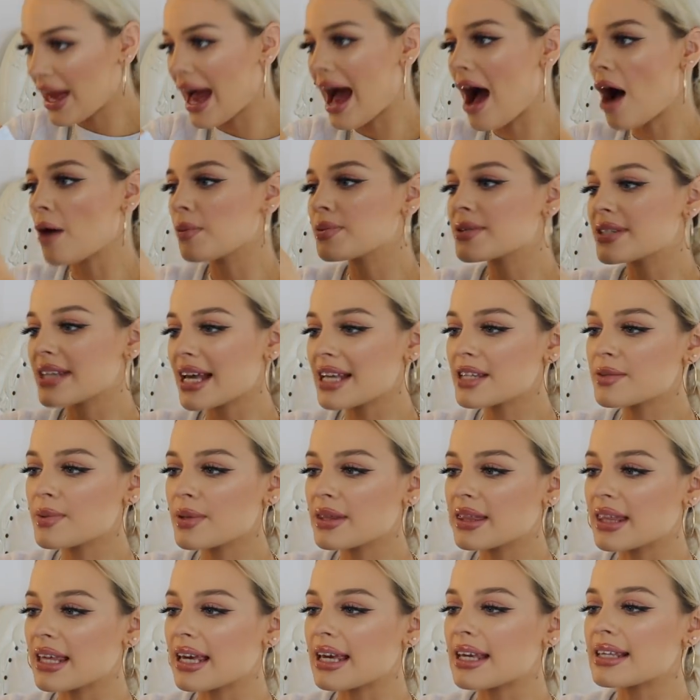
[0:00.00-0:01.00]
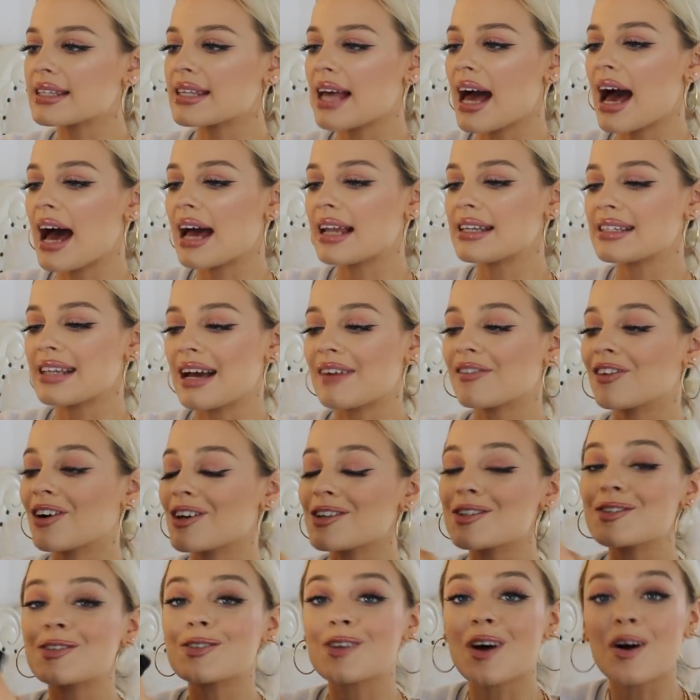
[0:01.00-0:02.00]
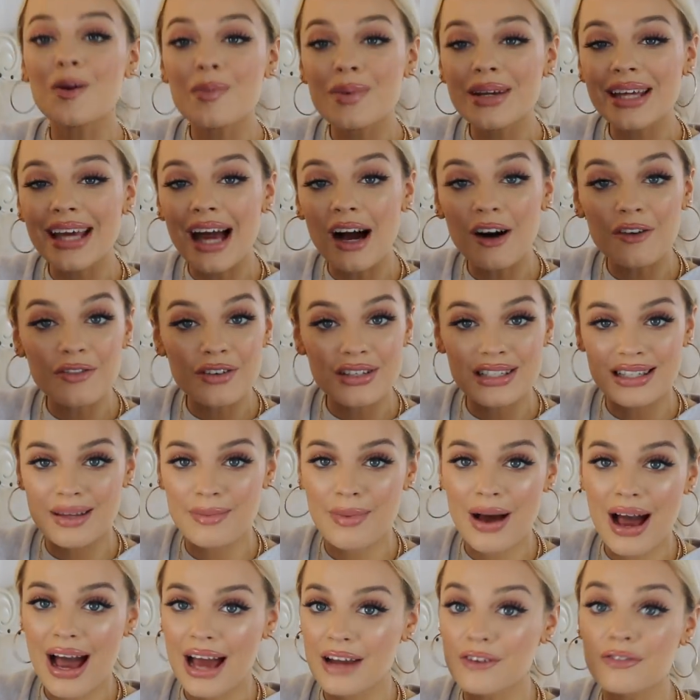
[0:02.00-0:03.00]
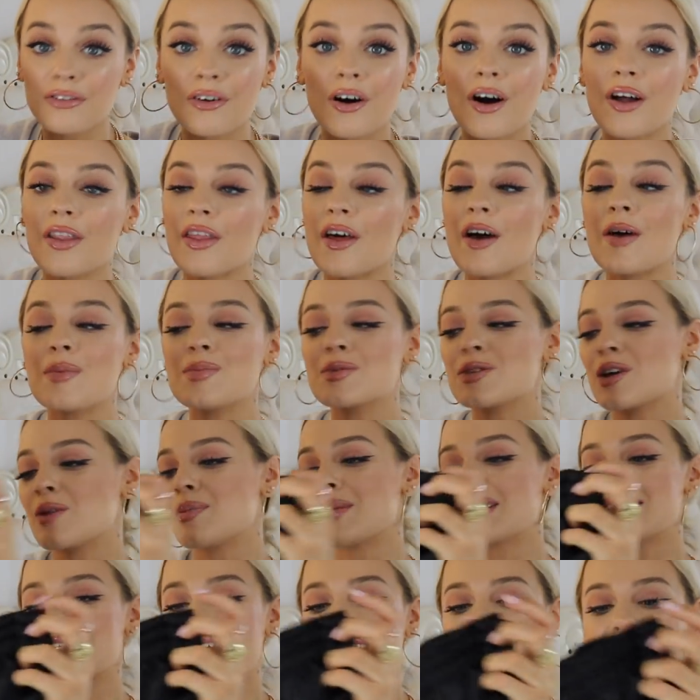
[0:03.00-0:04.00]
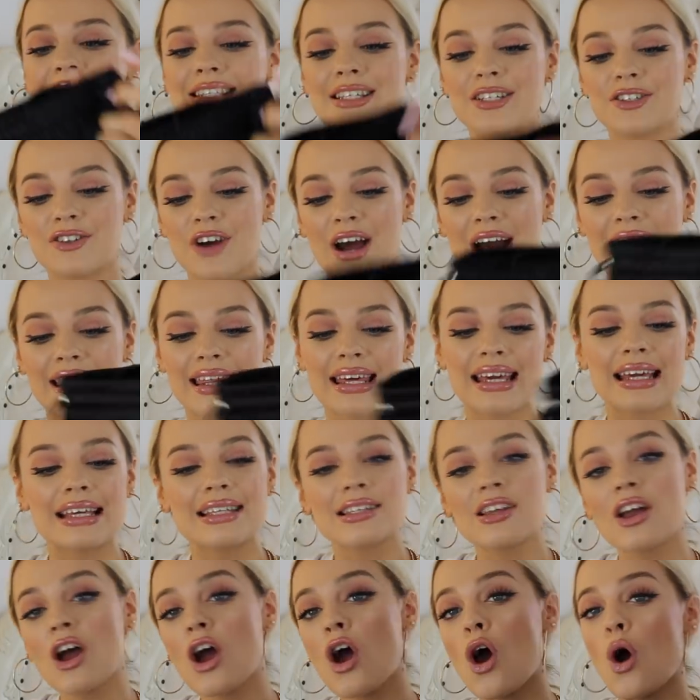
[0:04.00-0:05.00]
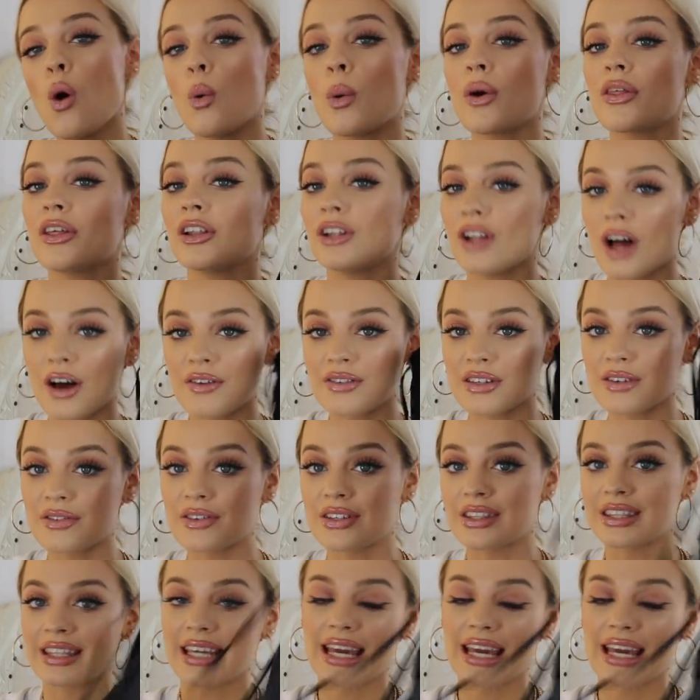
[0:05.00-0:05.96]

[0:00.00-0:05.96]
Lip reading: yeah, obsessed with these, and I've got so many outfits in my head for them, so I'm excited to try these with a lot of different